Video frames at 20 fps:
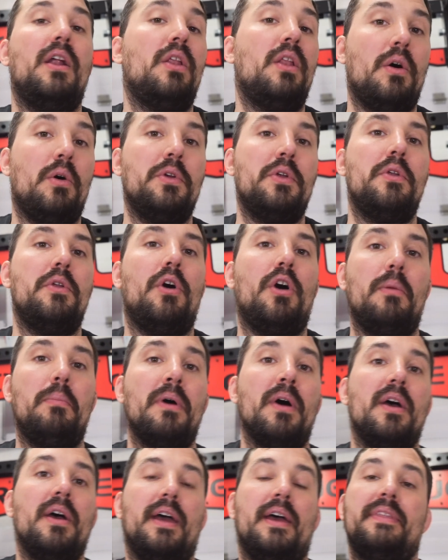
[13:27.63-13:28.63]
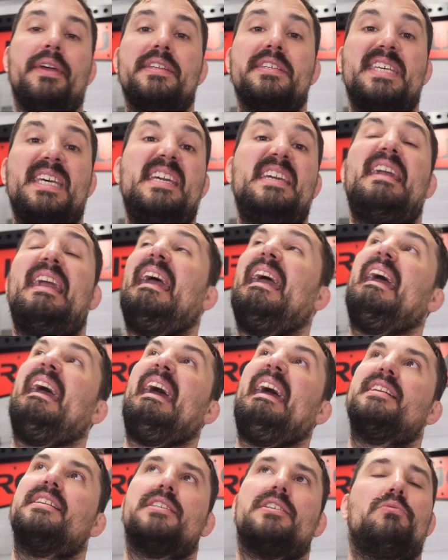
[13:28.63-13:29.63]
load it up, and then say,
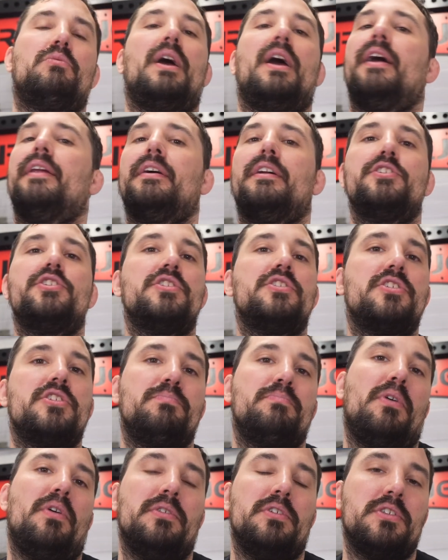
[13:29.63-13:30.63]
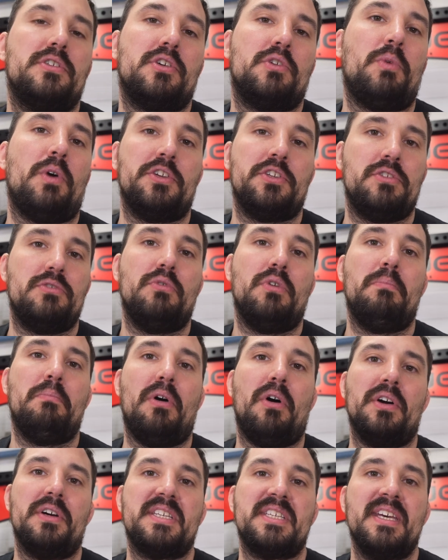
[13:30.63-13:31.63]
yeah, it's grand, I'll just squat to a
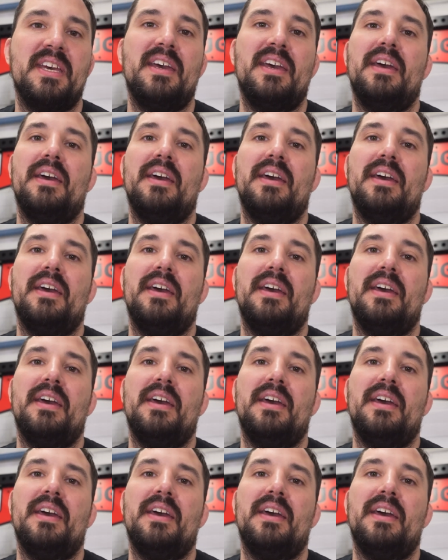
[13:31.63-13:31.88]
box.